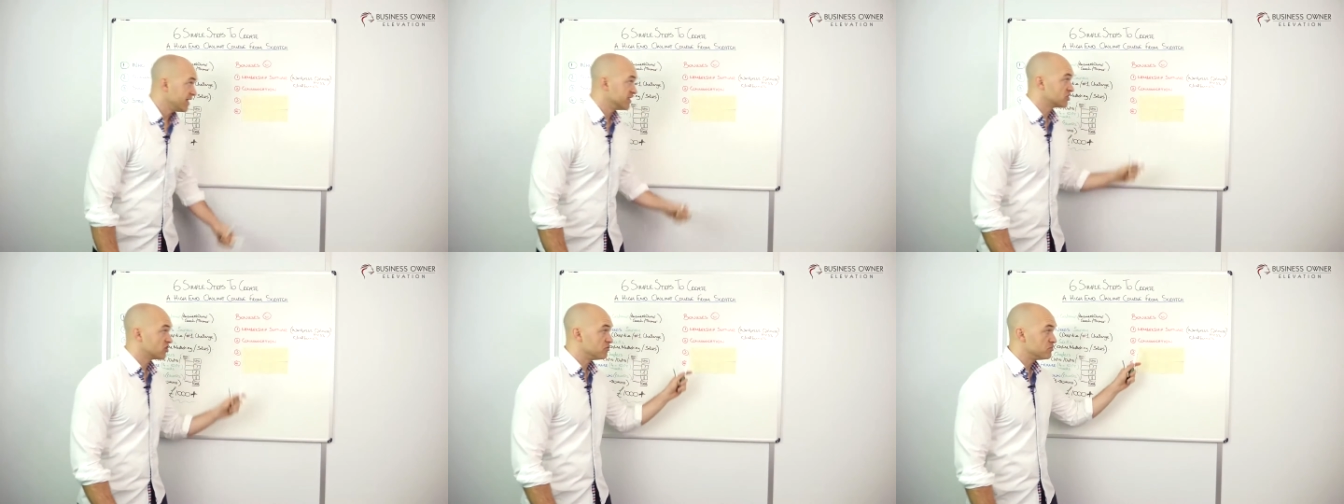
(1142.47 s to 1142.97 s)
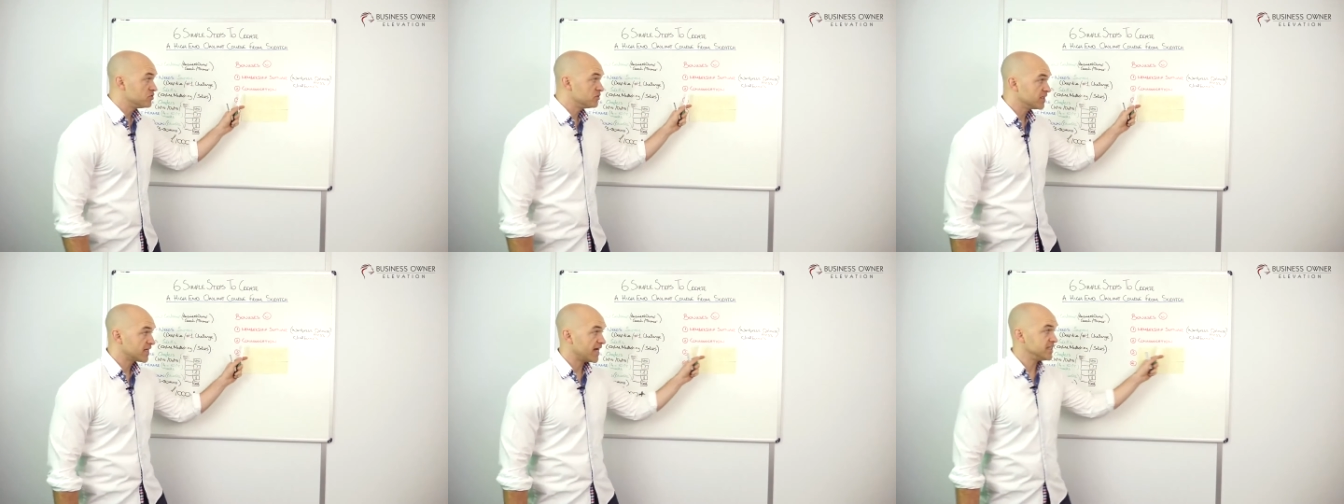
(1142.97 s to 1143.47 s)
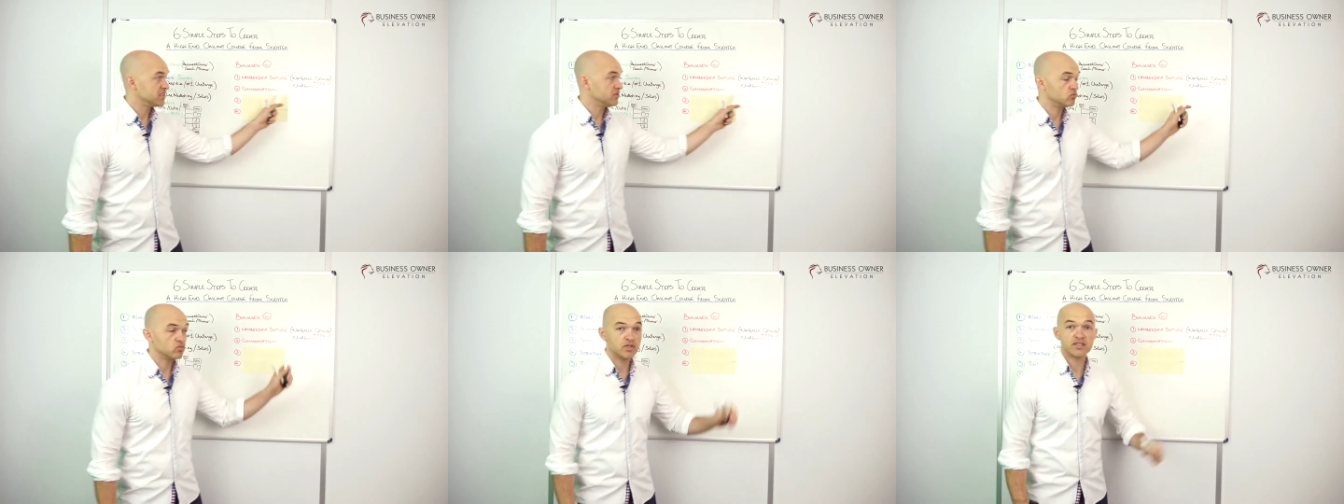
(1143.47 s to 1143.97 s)
is
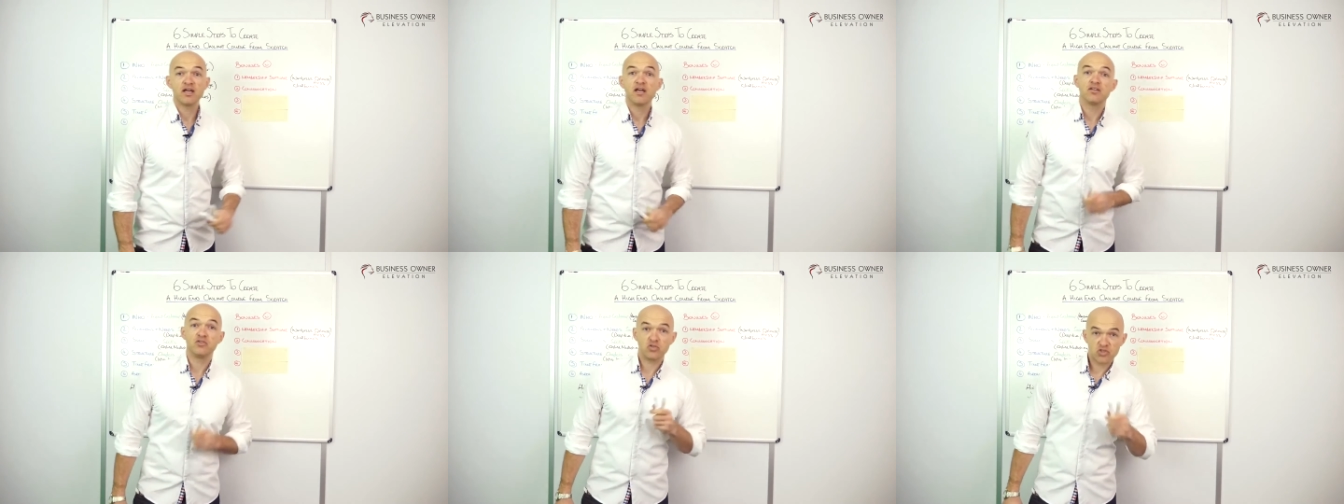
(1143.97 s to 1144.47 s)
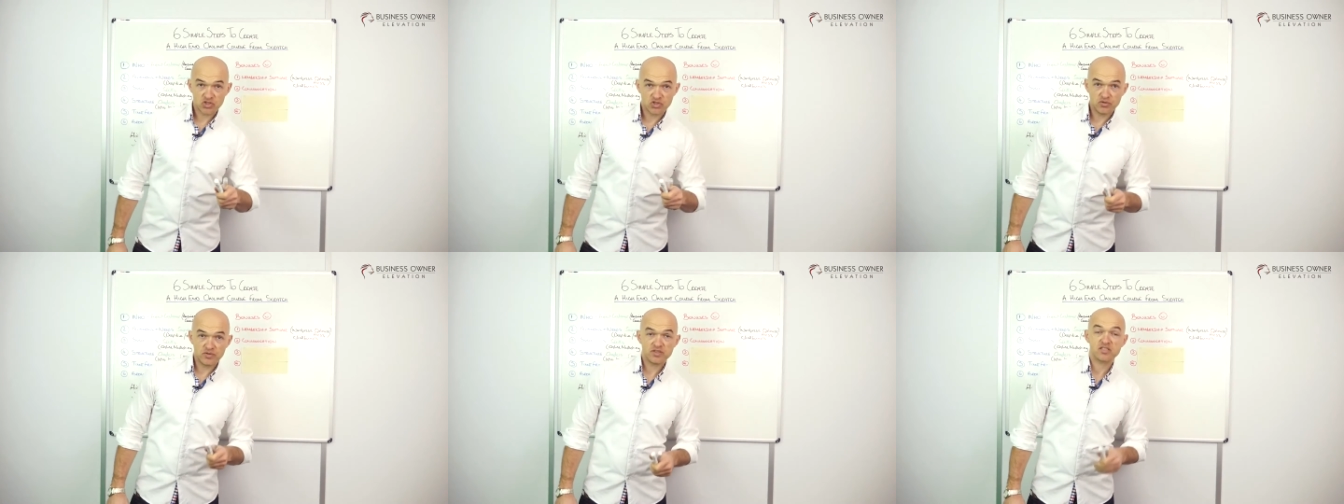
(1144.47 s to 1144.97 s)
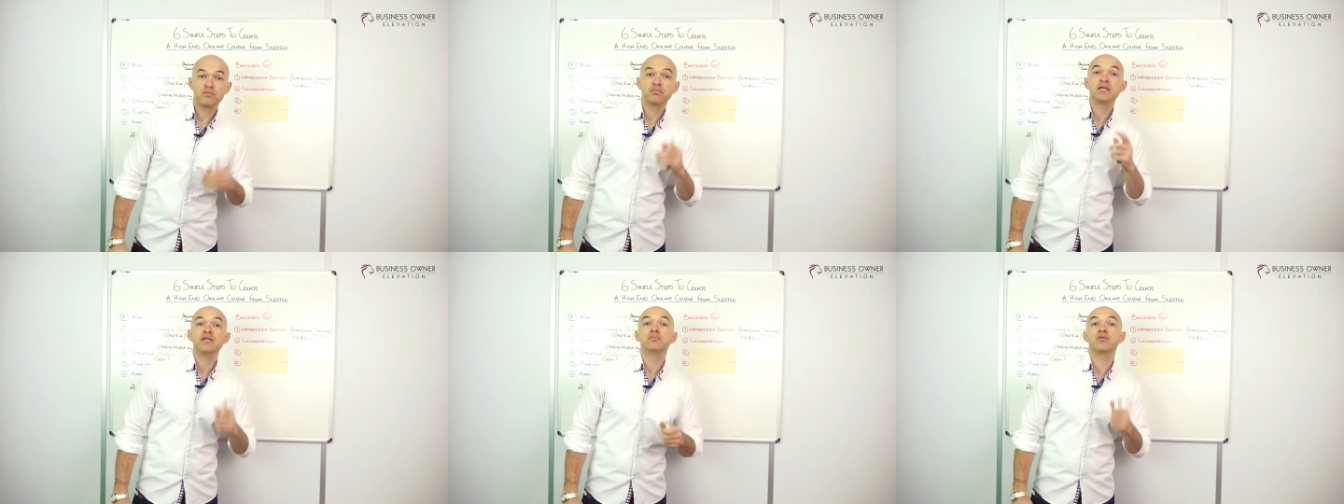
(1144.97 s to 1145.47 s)
communicating with your students, the
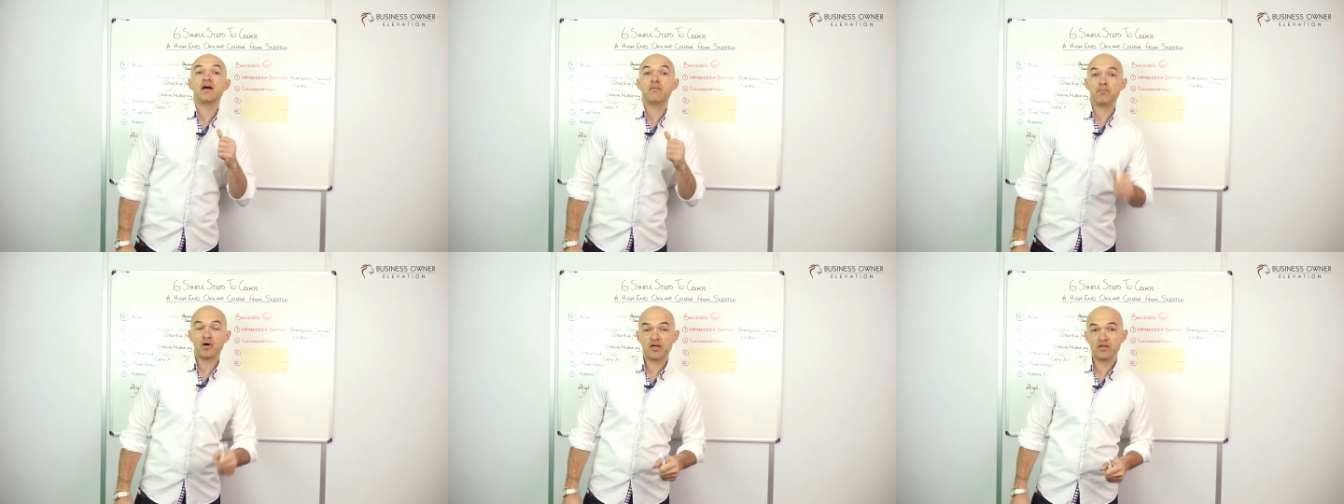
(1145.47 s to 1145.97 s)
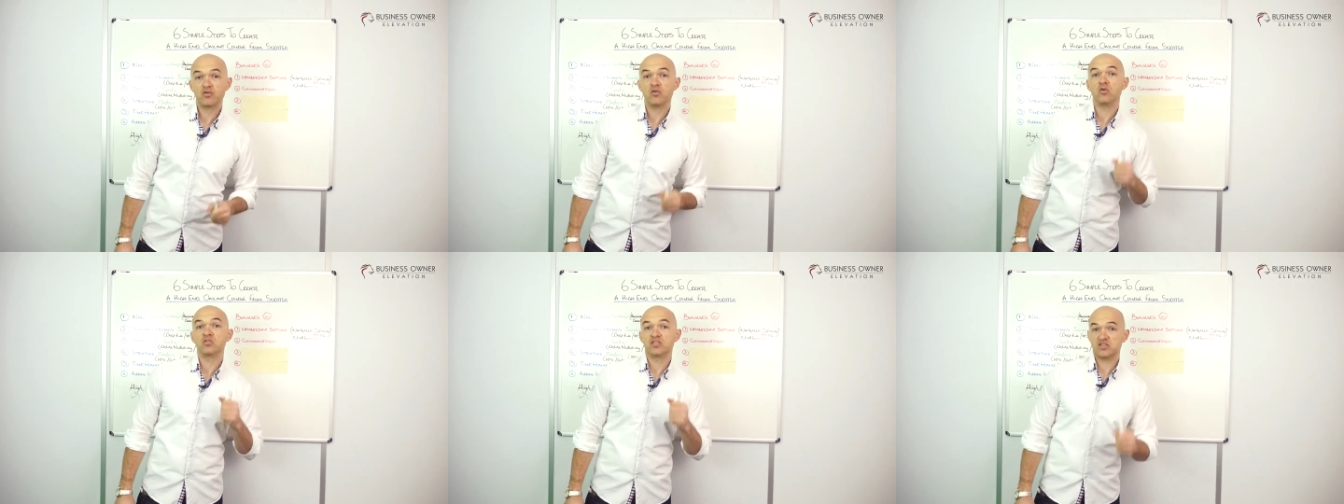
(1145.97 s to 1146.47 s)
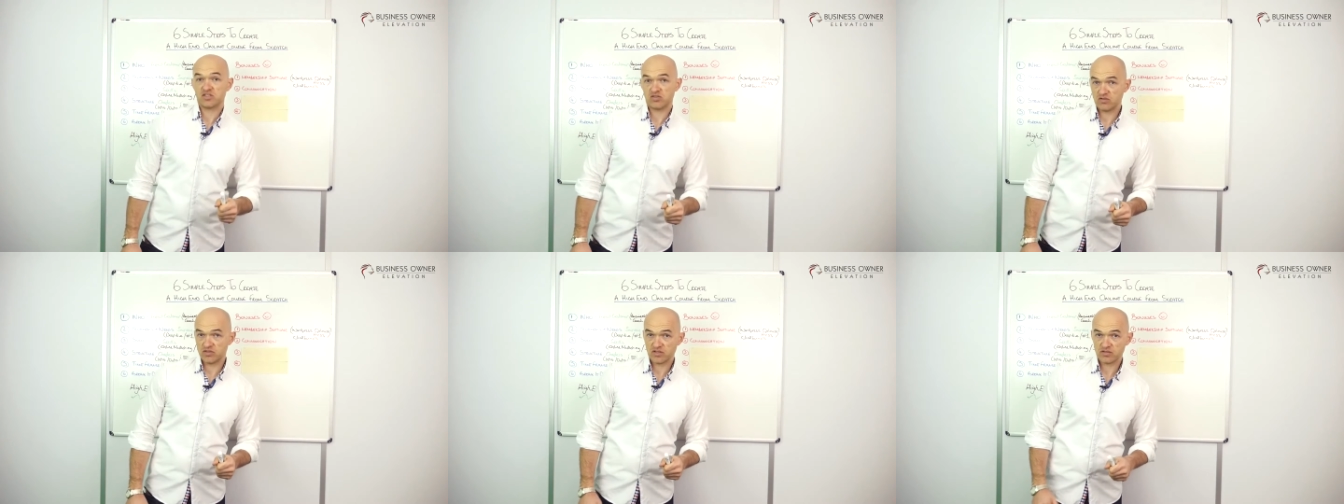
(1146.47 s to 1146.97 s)
people that buy the course and
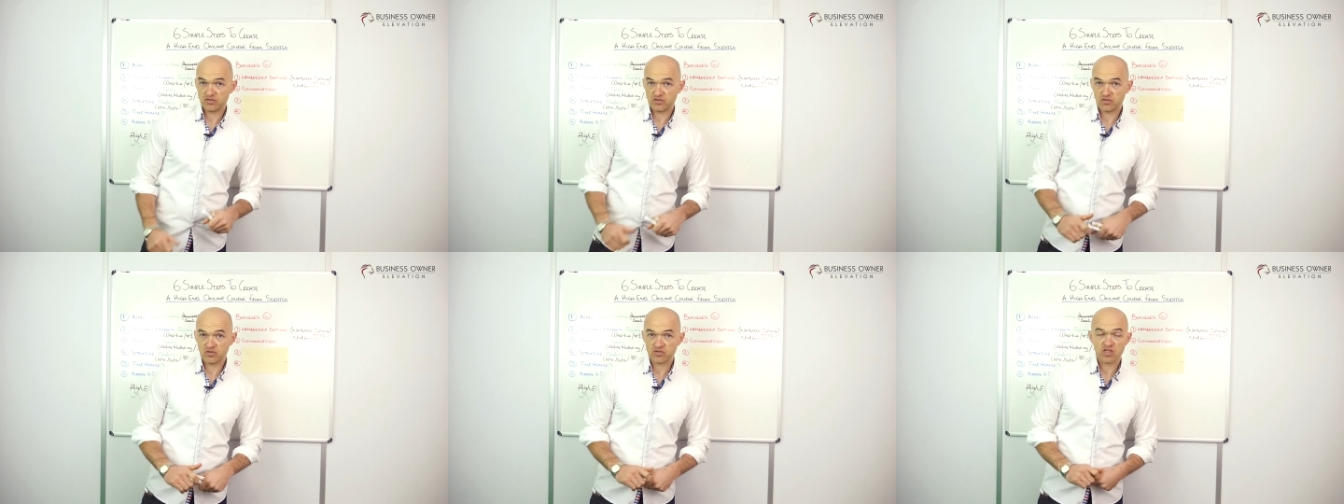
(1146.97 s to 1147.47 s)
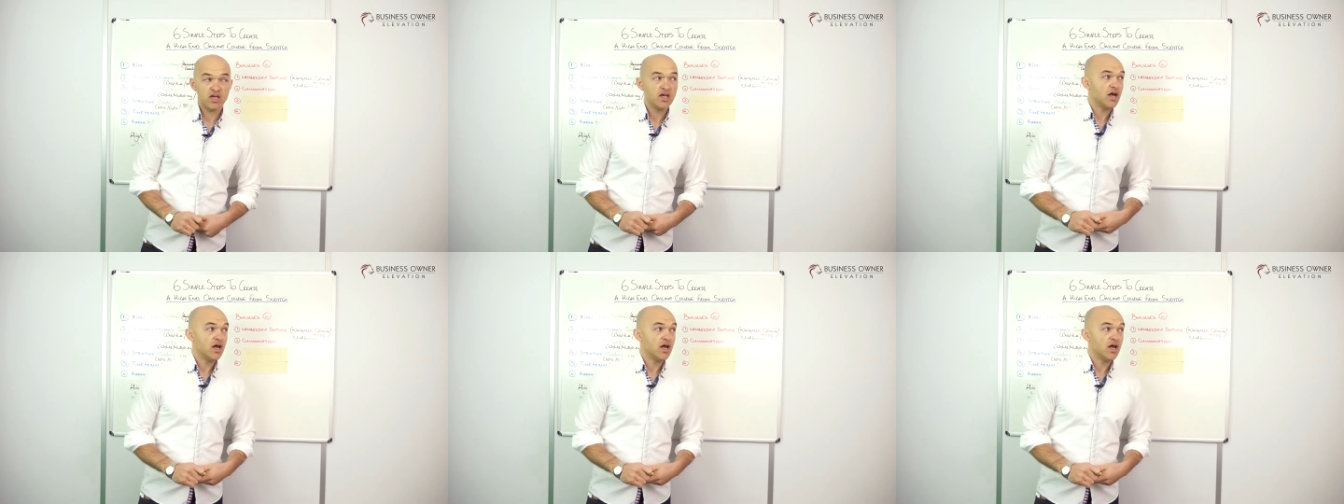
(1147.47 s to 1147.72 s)
study on your course.